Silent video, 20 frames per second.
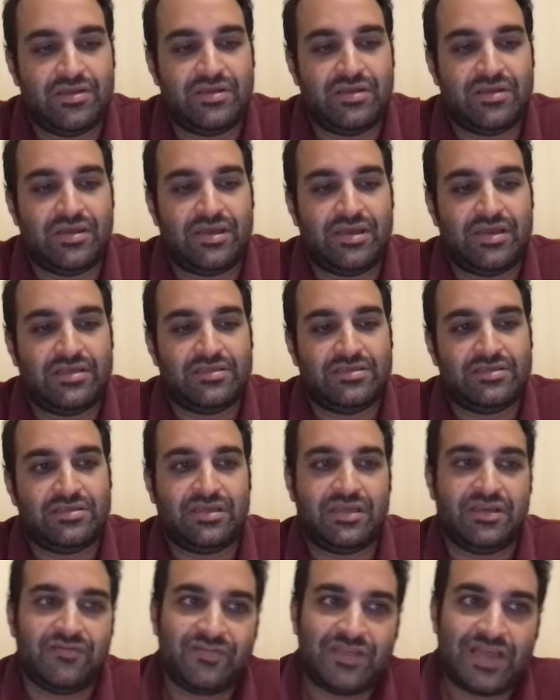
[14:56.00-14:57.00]
And
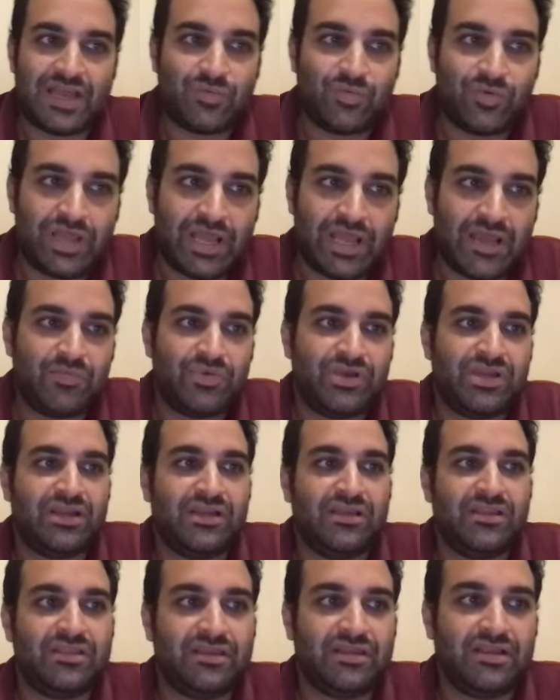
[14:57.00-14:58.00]
if that would happen, I
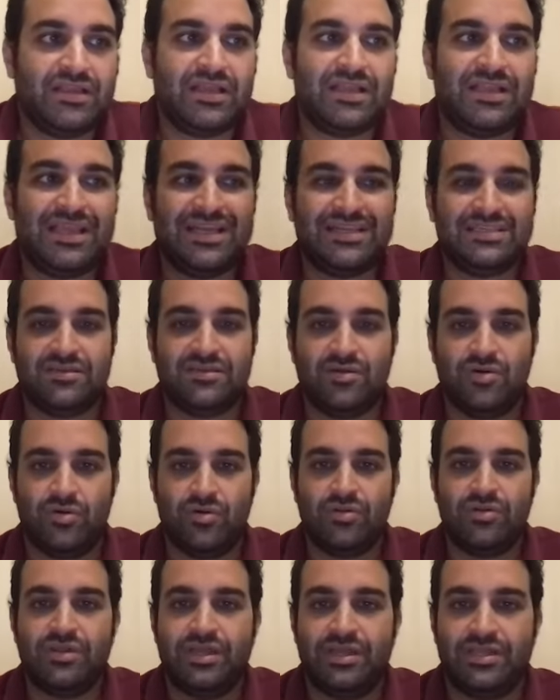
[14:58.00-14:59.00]
think that as a
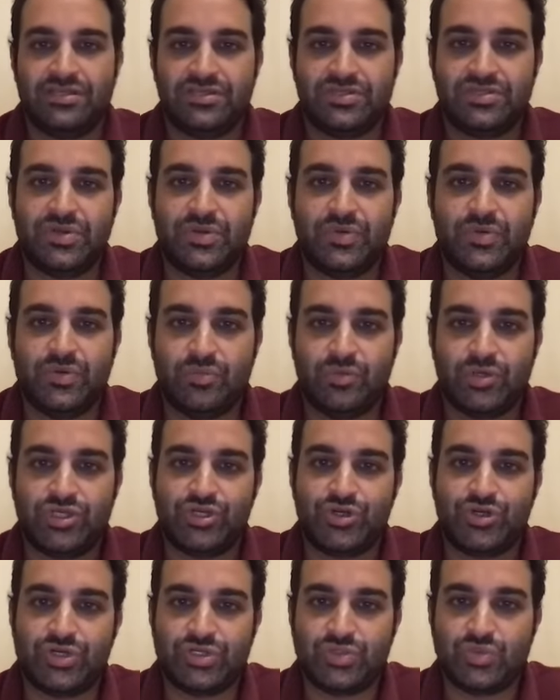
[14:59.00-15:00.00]
whole, the industry would
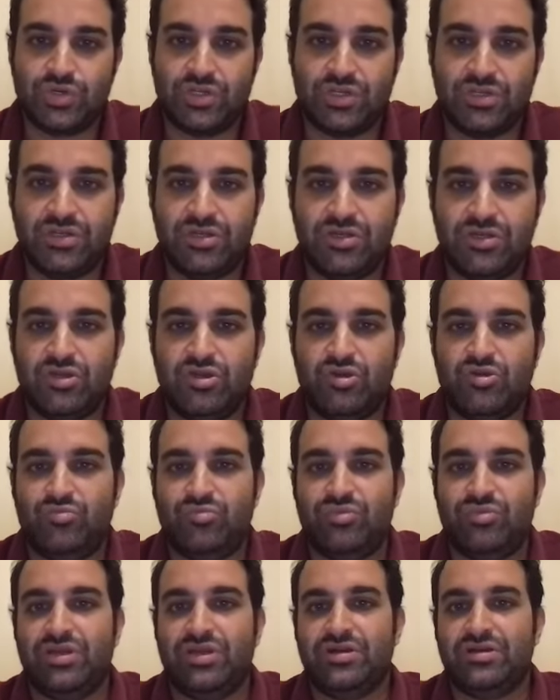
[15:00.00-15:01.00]
mature as well,
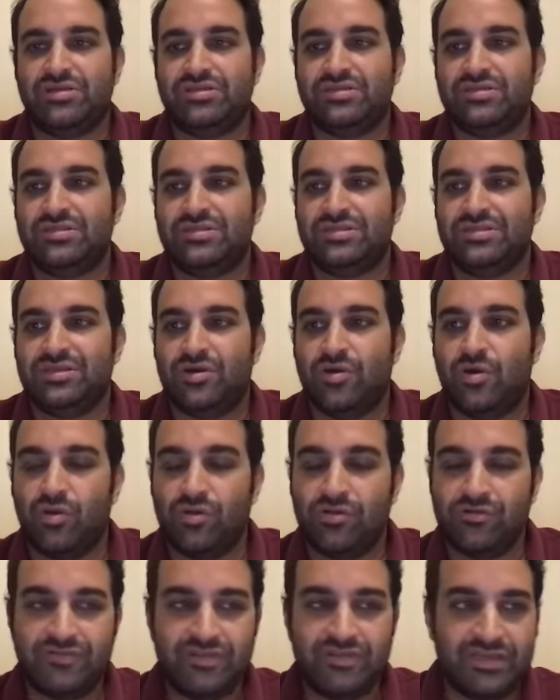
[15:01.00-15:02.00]
because all
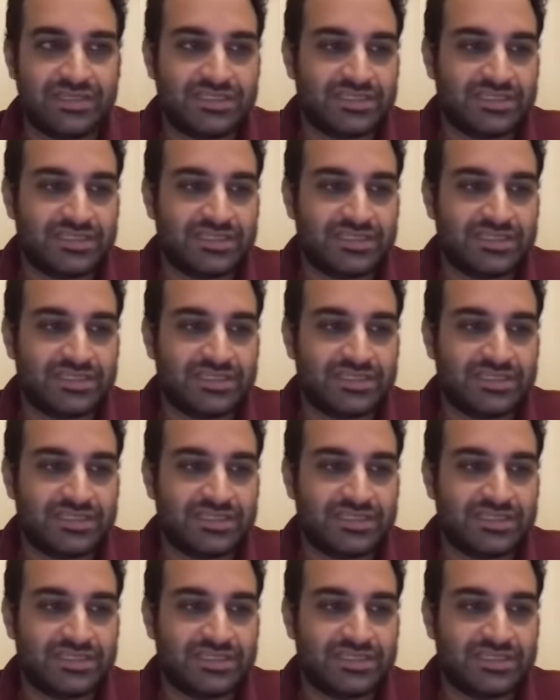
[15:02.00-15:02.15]
of these